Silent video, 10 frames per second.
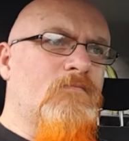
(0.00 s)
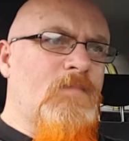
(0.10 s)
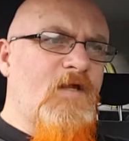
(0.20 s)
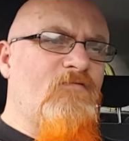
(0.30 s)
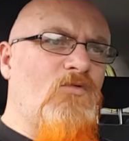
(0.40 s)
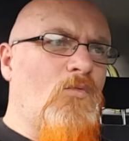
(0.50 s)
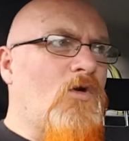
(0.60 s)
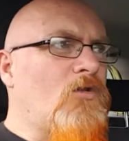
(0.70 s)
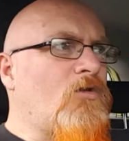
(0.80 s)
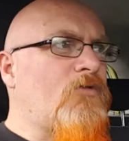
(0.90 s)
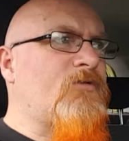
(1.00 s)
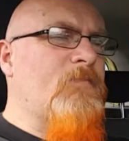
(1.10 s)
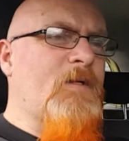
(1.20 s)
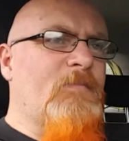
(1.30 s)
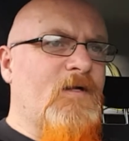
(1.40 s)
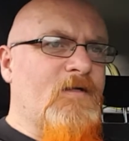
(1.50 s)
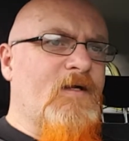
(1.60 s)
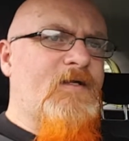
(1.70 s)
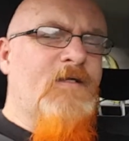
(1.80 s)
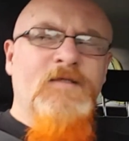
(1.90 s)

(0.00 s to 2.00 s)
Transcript: evil warlord, the big bad guy,